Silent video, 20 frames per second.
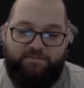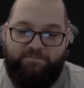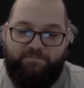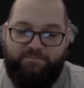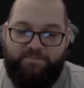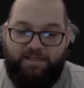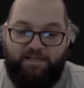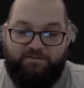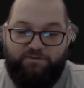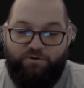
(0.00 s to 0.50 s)

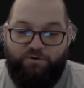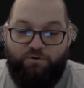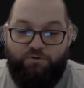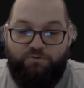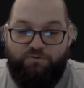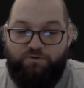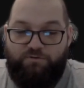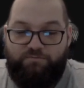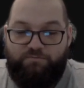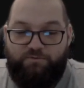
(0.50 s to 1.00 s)
that
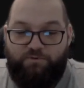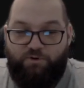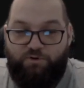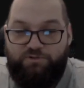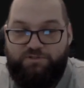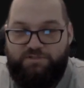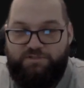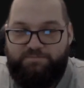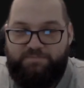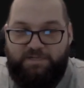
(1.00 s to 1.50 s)
whole
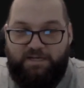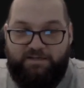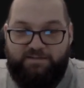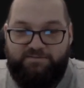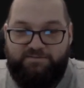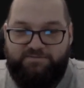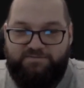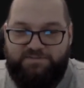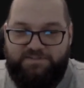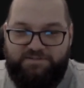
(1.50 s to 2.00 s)
concept kind
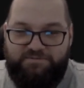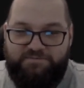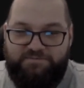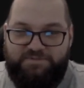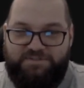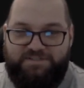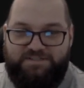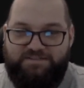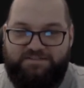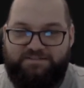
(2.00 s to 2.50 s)
of
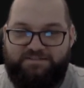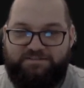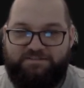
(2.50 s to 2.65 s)
seems